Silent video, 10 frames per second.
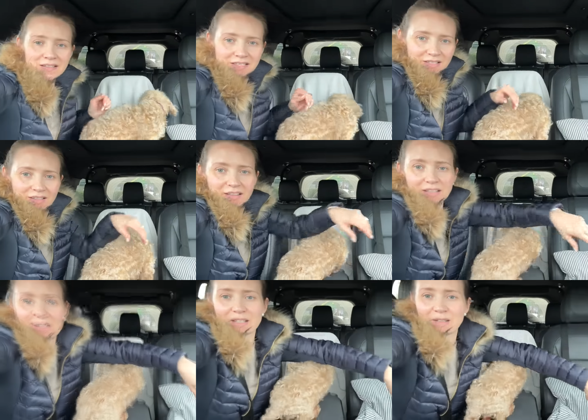and I don't think
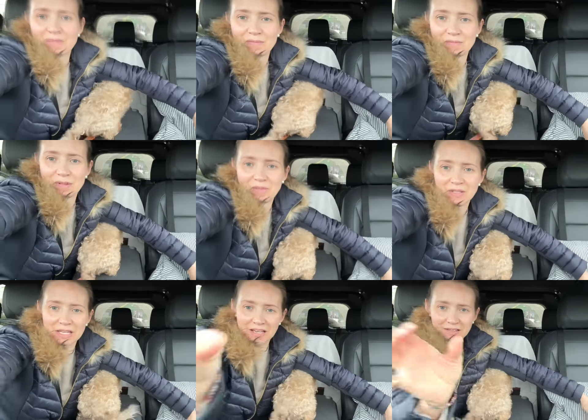I can move you
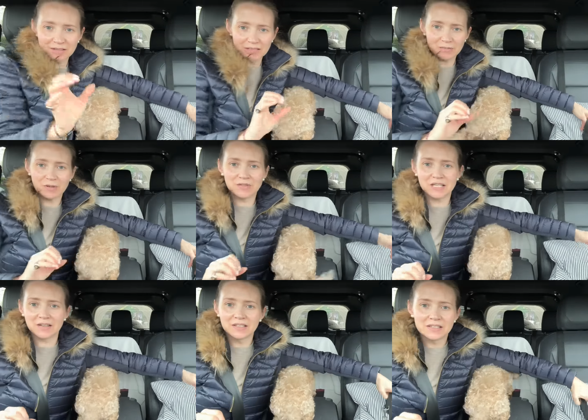down. I can move you
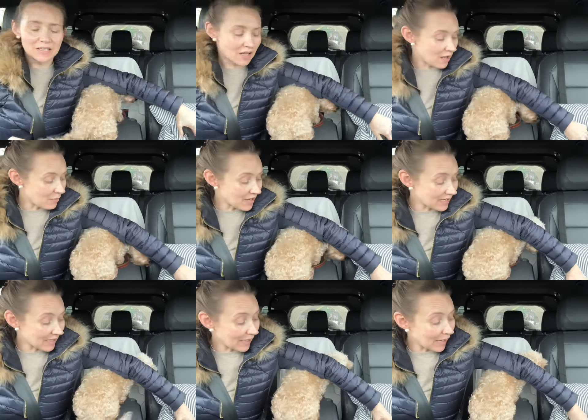down. Um, I
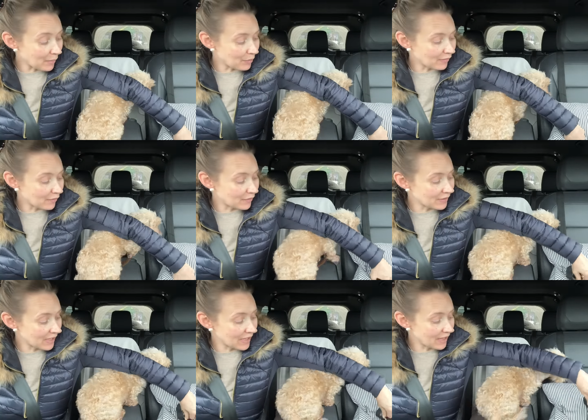can clip her on
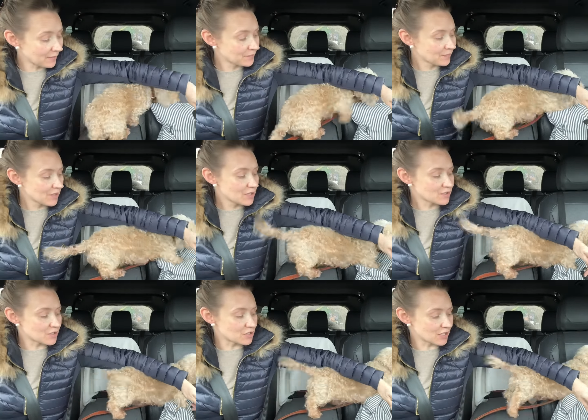here
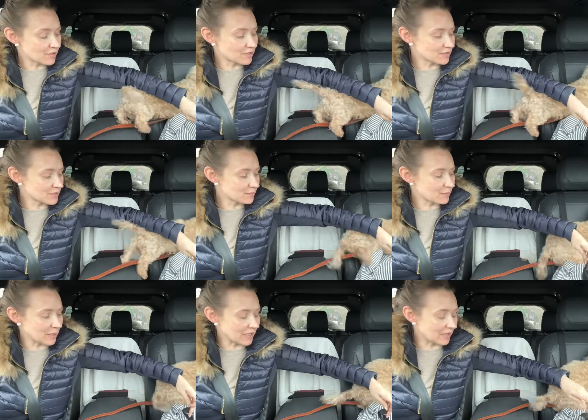so she can't
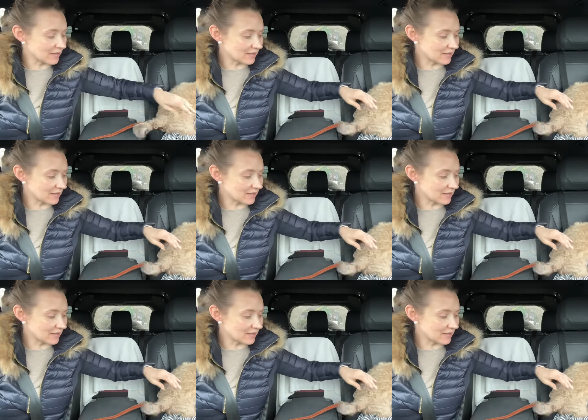be